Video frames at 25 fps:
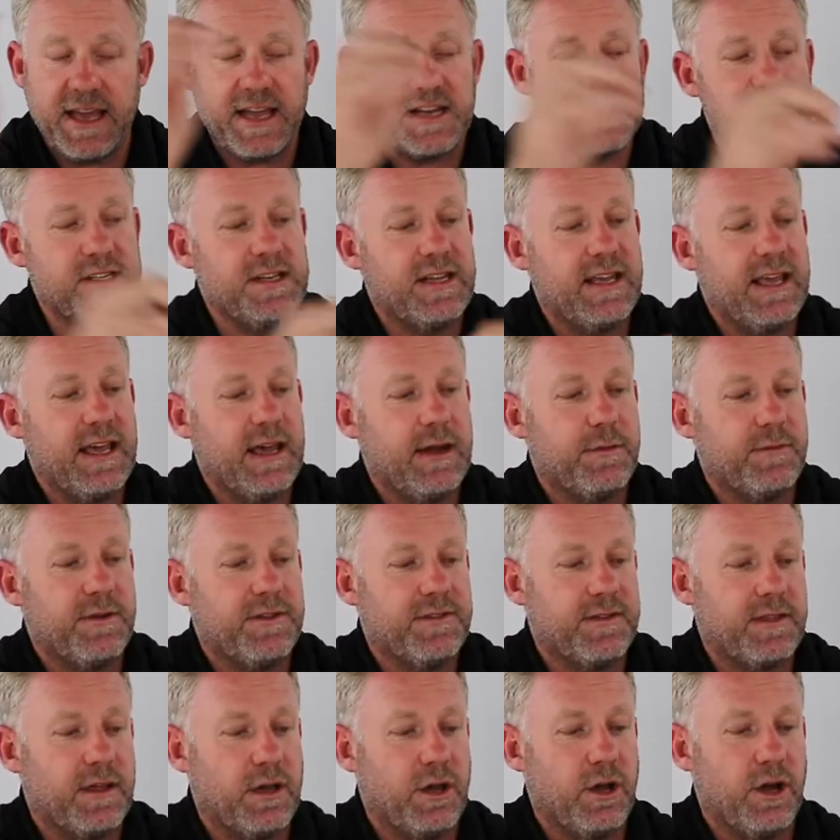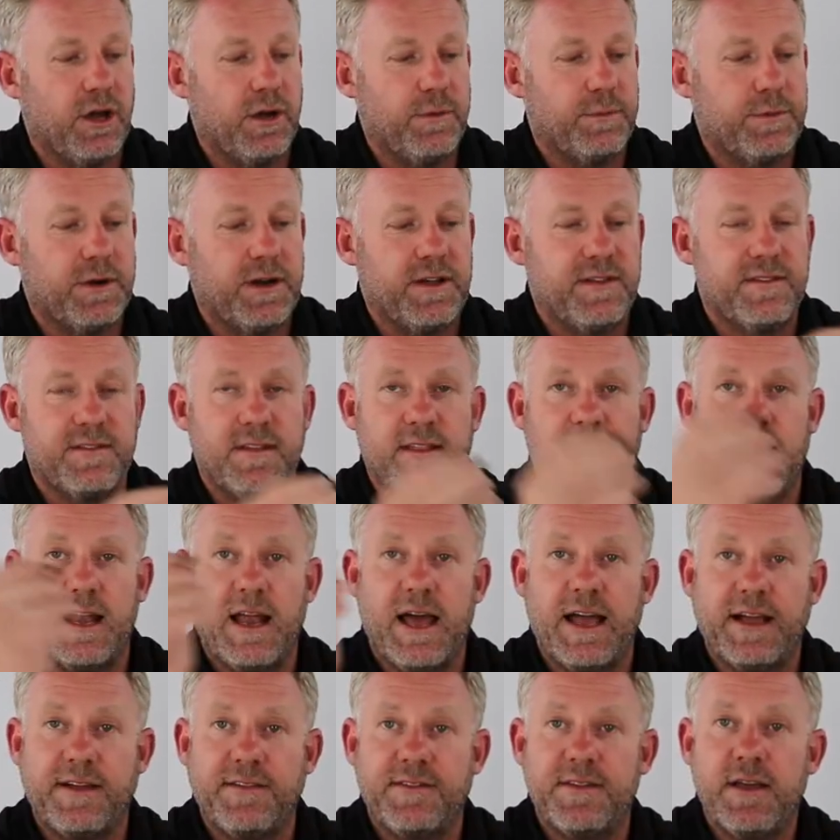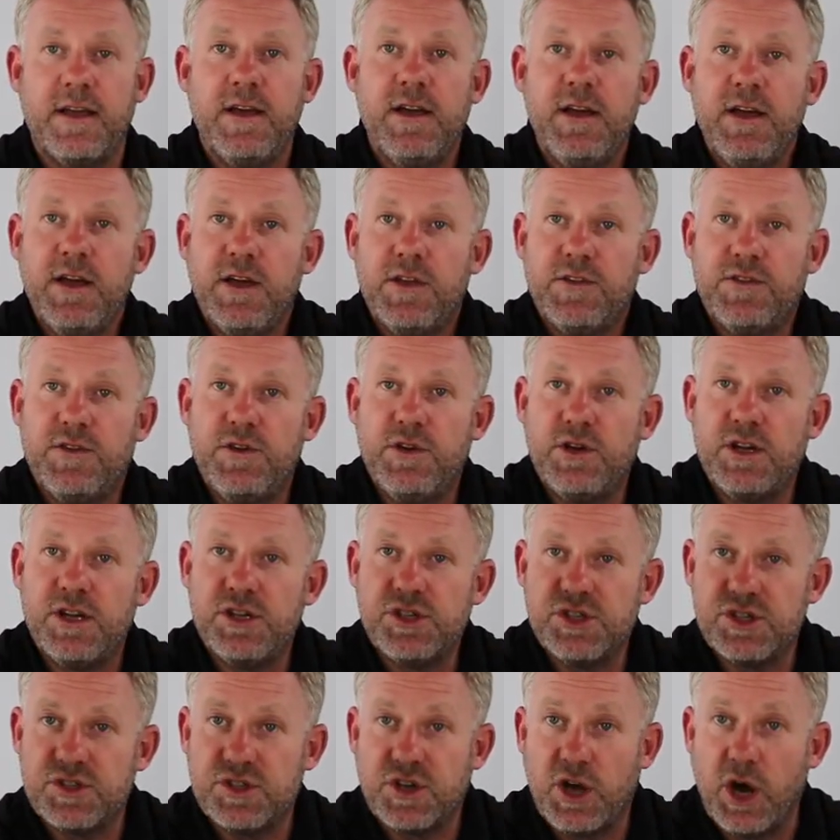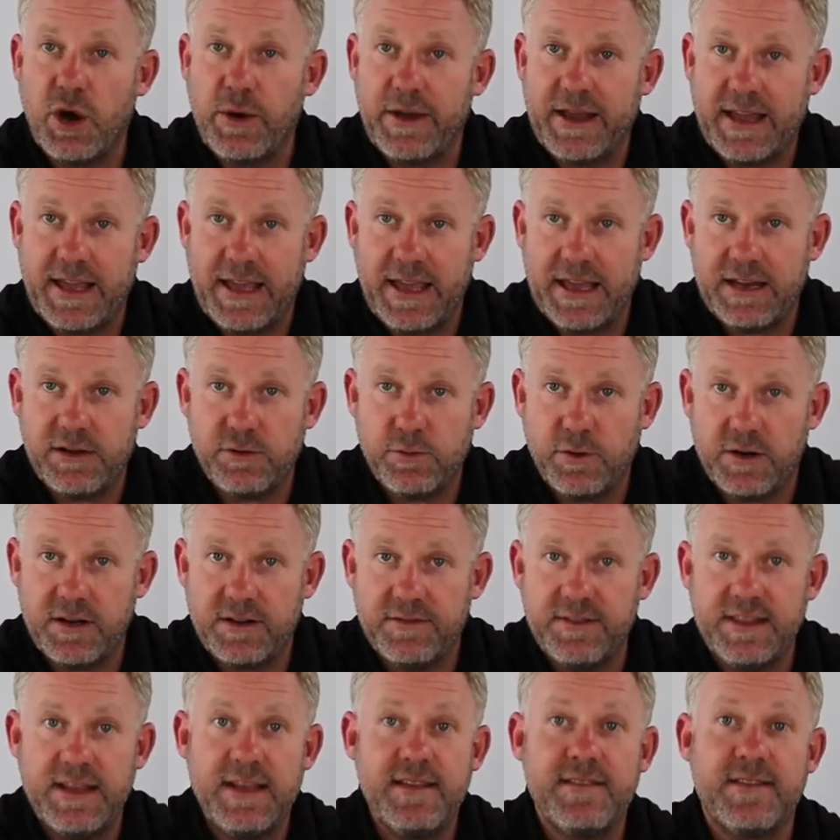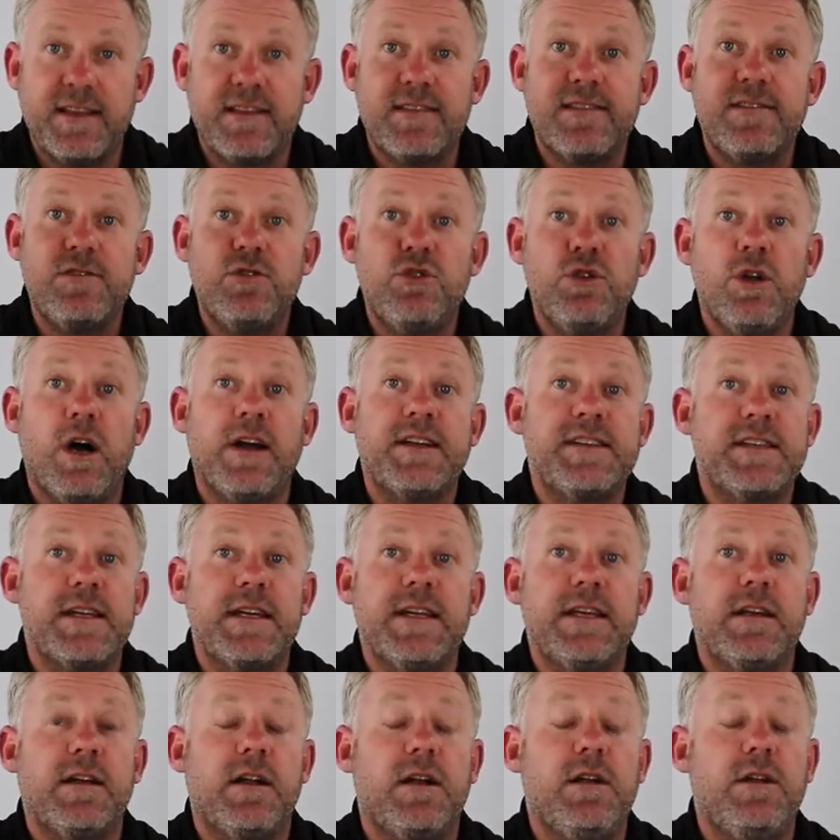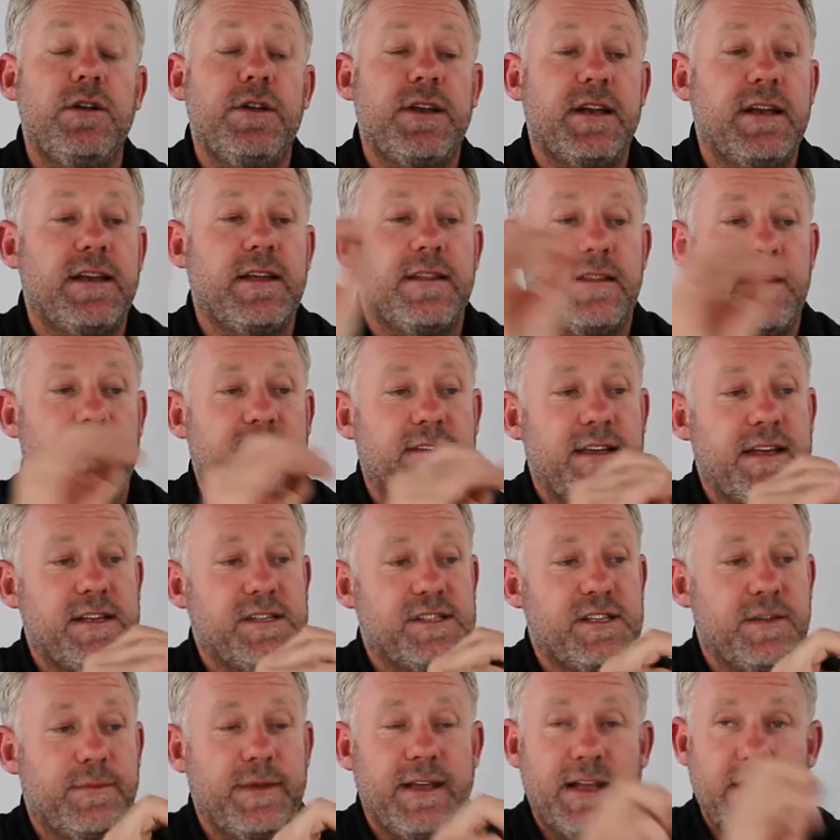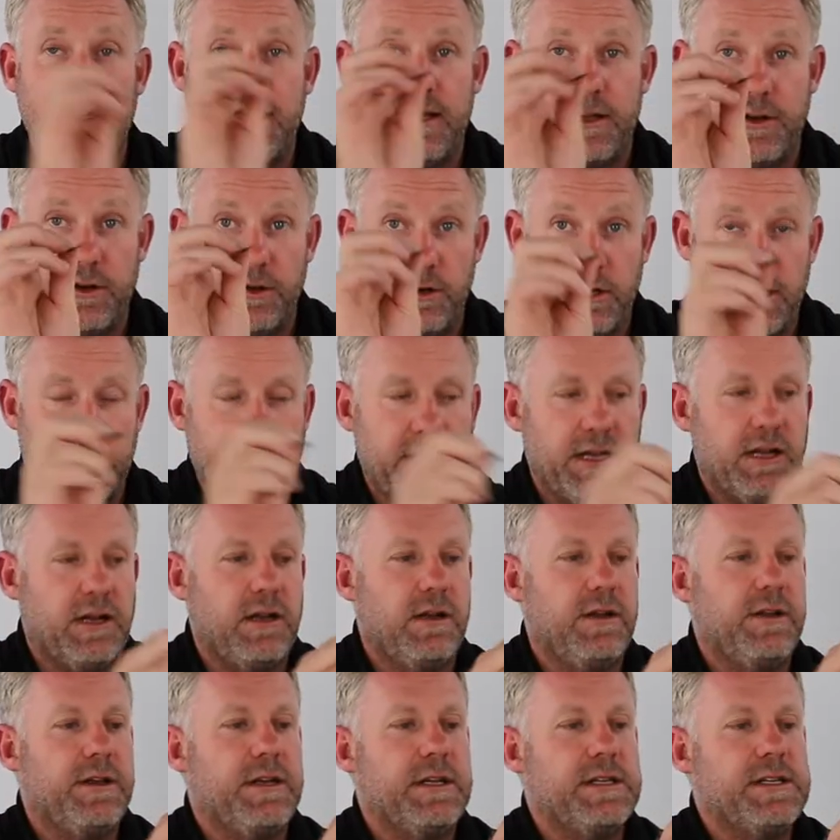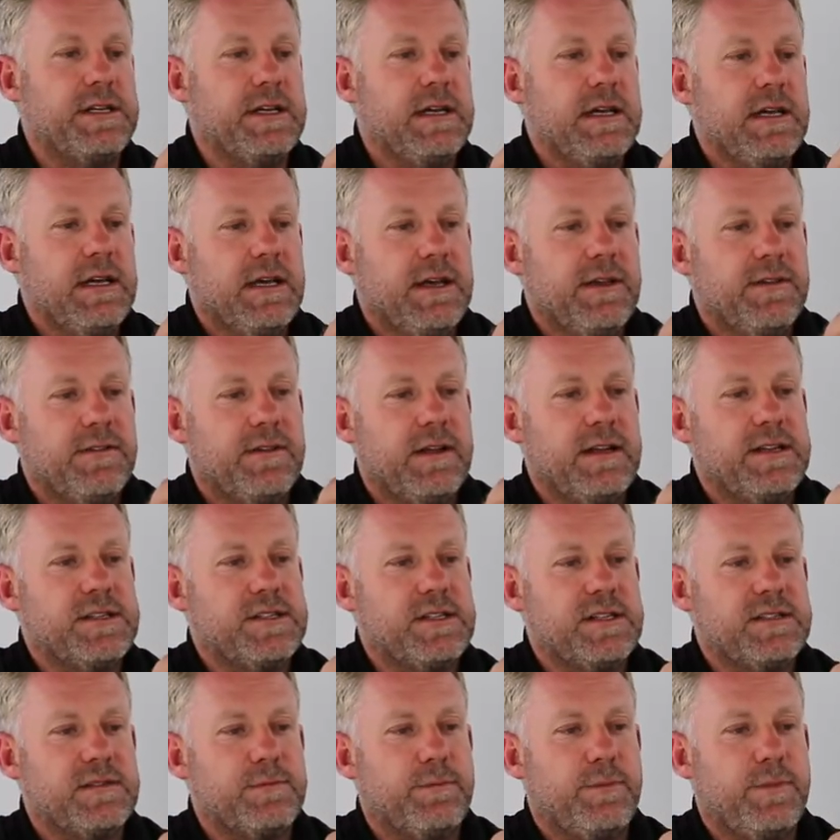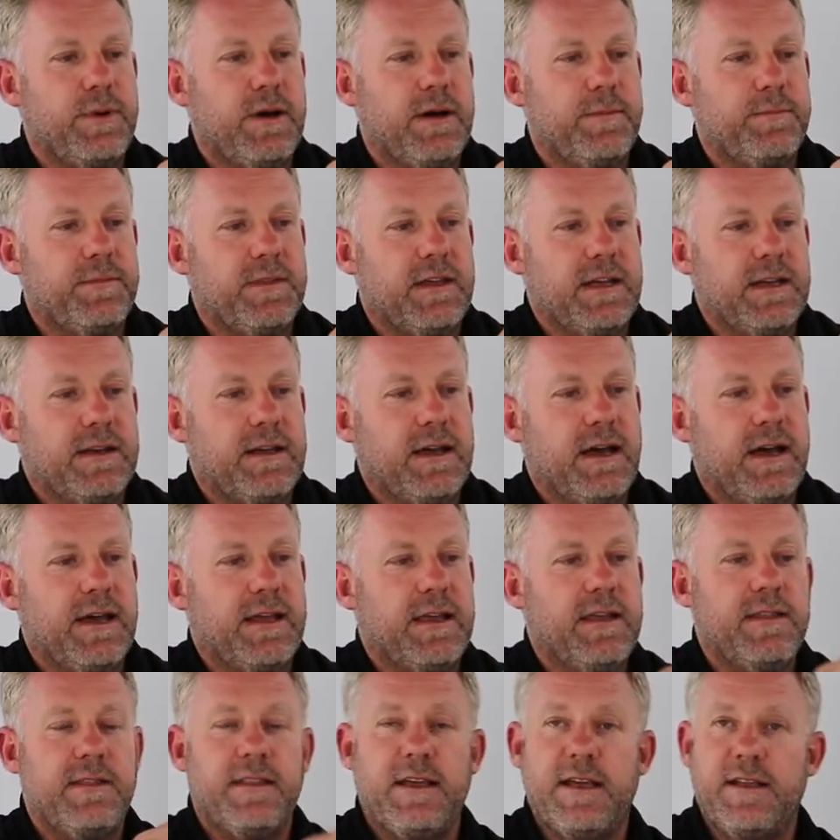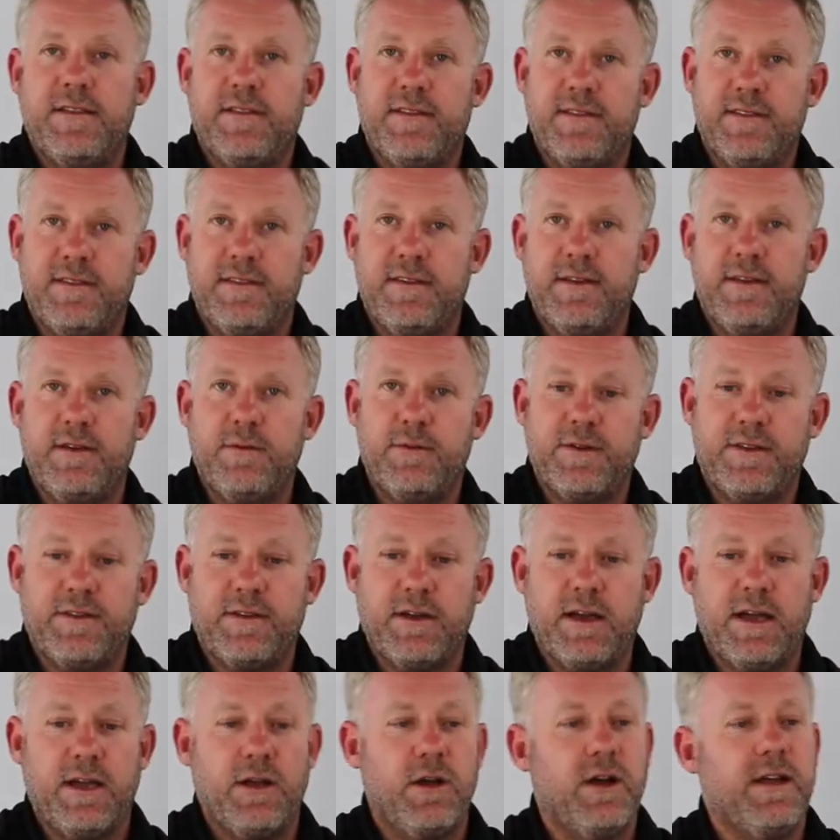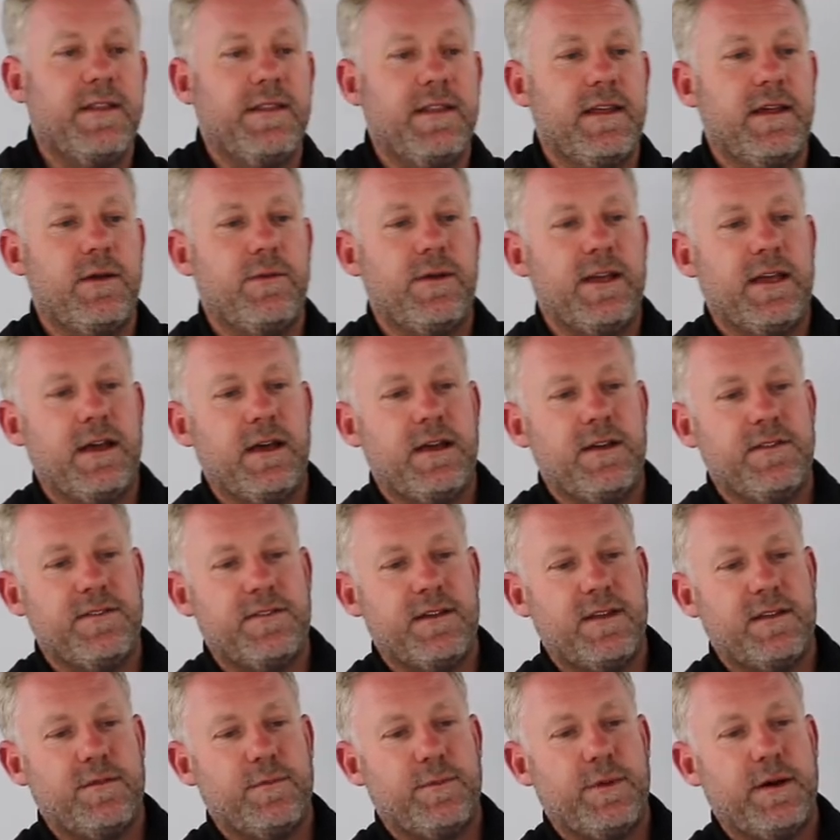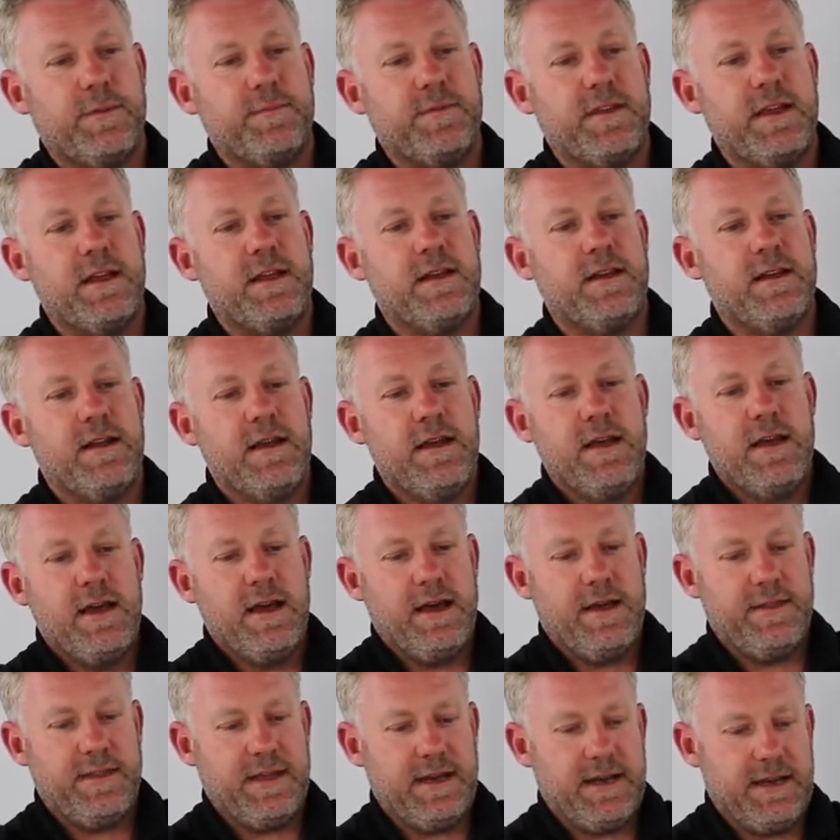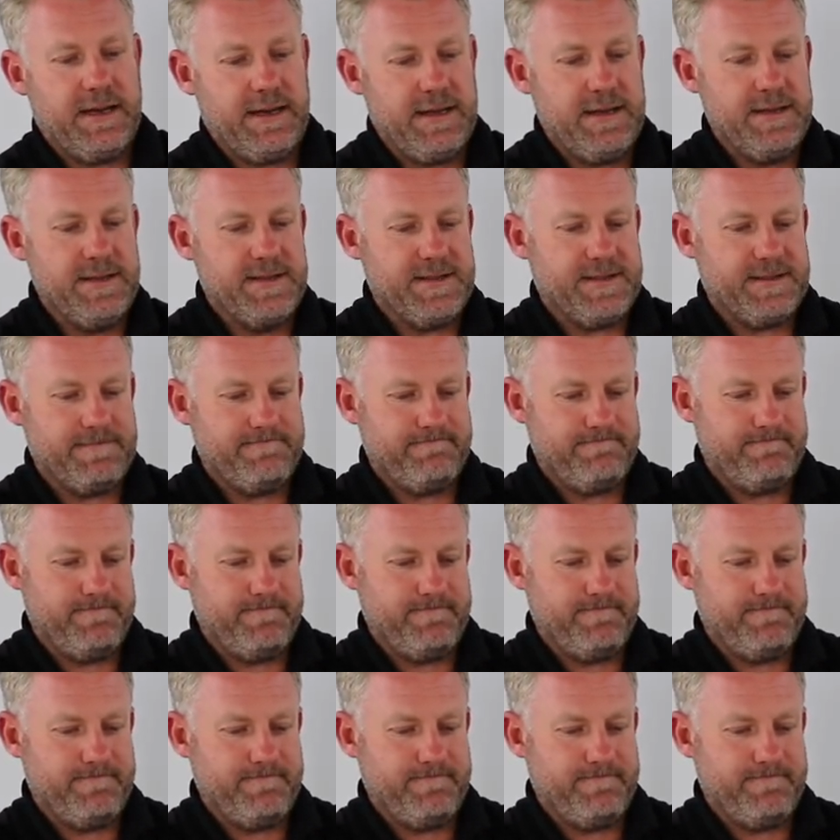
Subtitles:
action cameras and the GoPros and the likes. So you can just go and get one of these. It's not included in the set, to be clear, not included. So let's just pop that guy in there to see what's going on. There we go. So it's popped in, and then it is